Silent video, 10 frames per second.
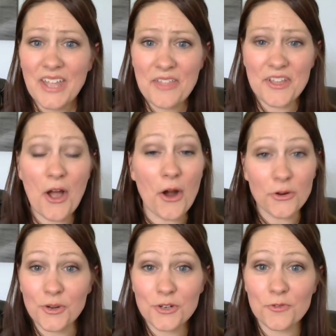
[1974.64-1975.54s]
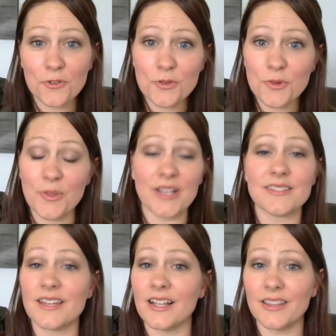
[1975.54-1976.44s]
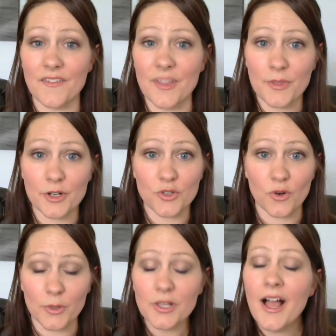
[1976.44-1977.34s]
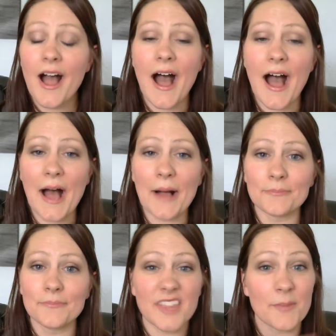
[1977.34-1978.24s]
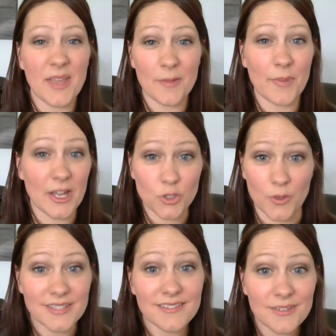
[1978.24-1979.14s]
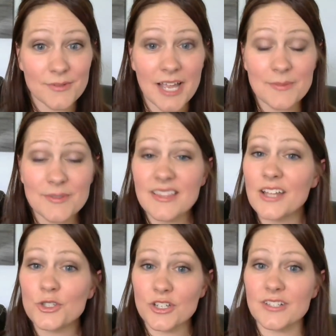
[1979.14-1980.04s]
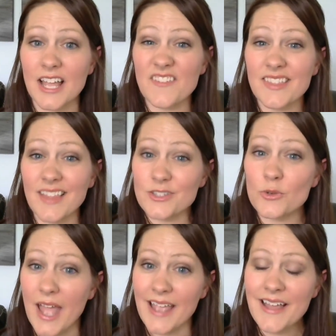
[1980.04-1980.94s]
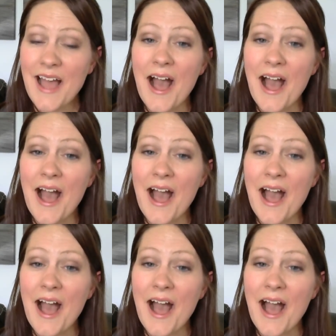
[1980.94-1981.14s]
and they are wonderful human beings, and I love them. They're adorable. Um, they make bad choices sometimes and that's just life and that's okay